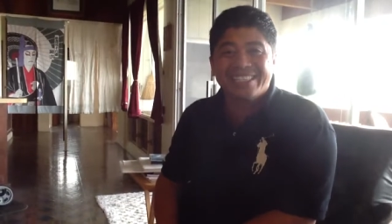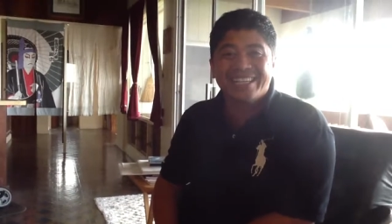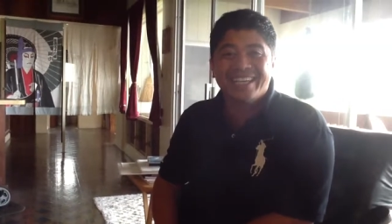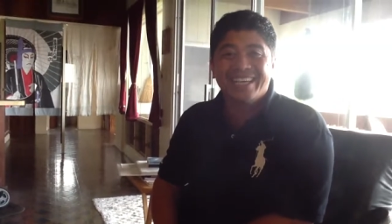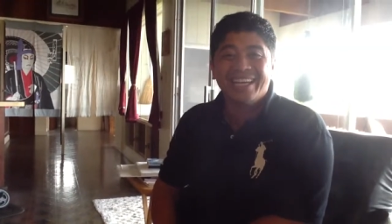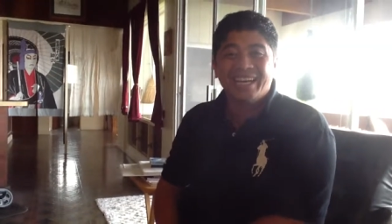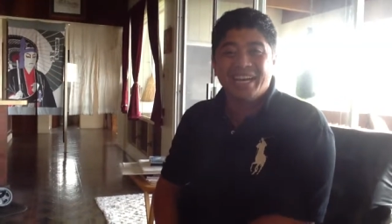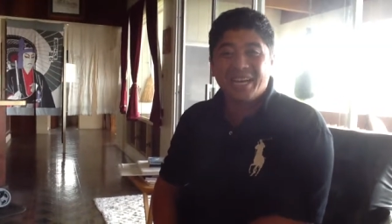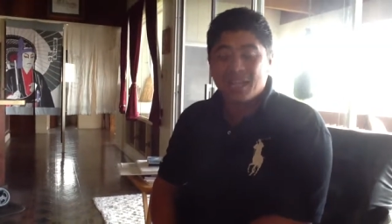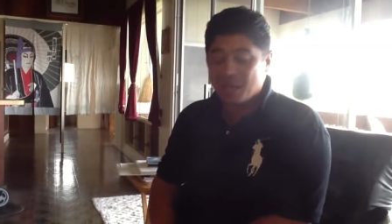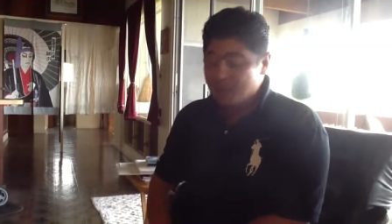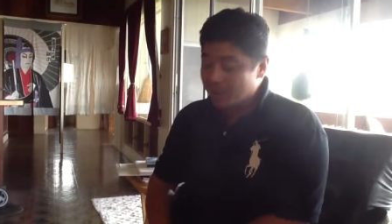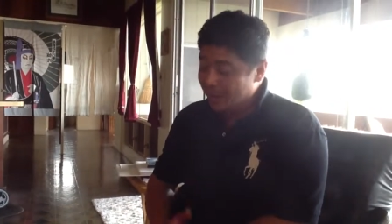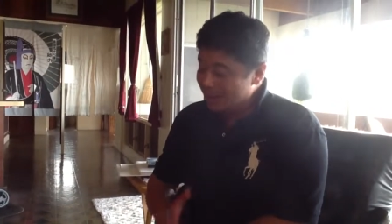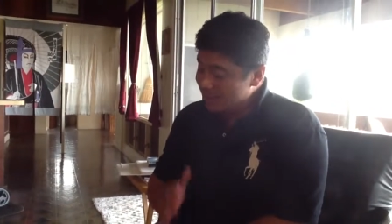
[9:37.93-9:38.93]
You know what
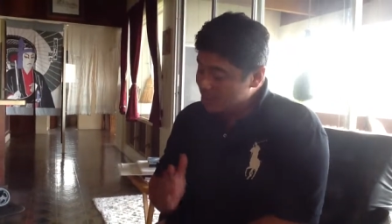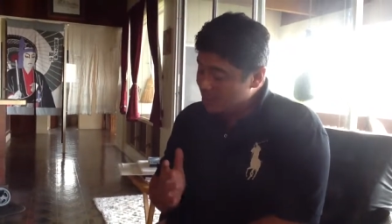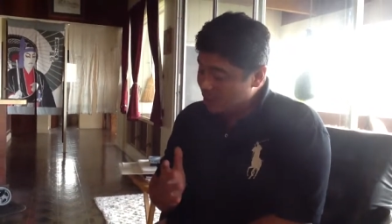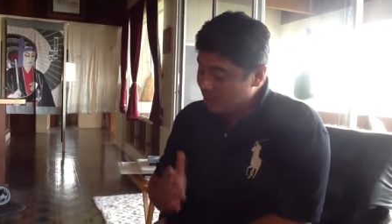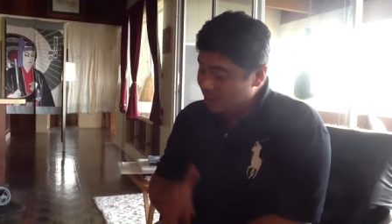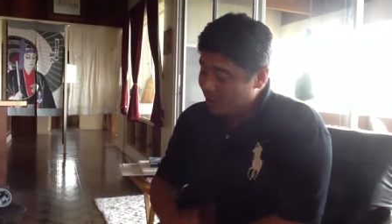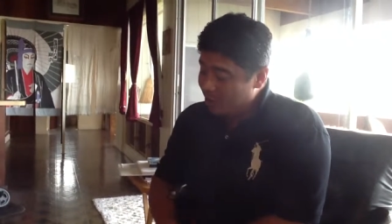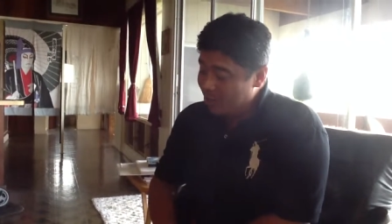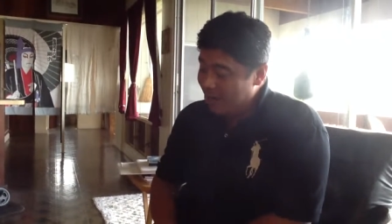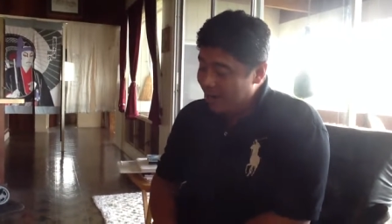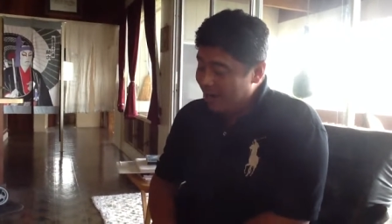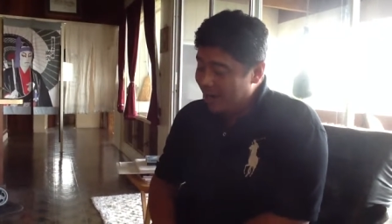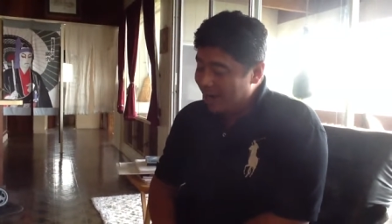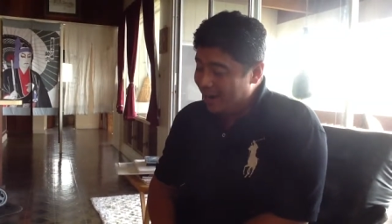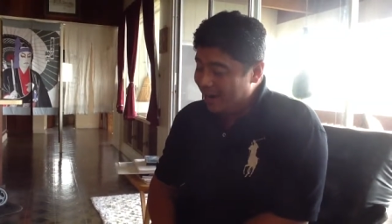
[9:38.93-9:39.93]
I mean? So uh,
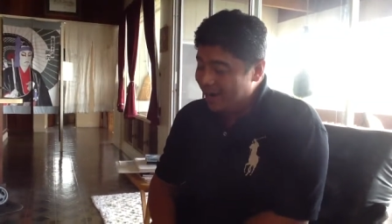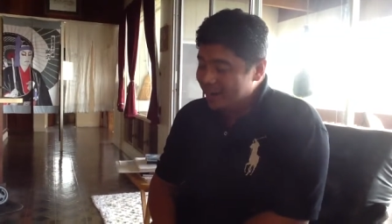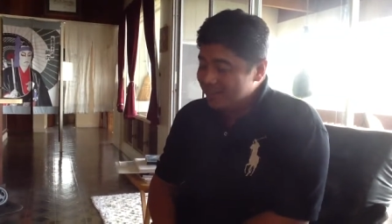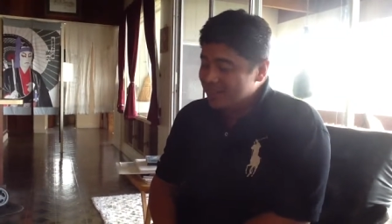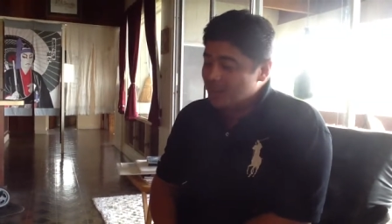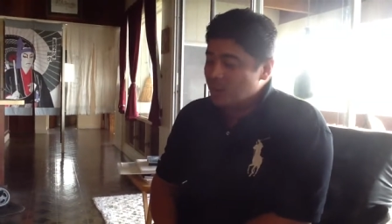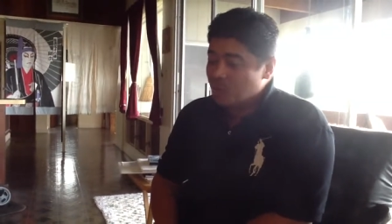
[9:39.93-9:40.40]
cynical.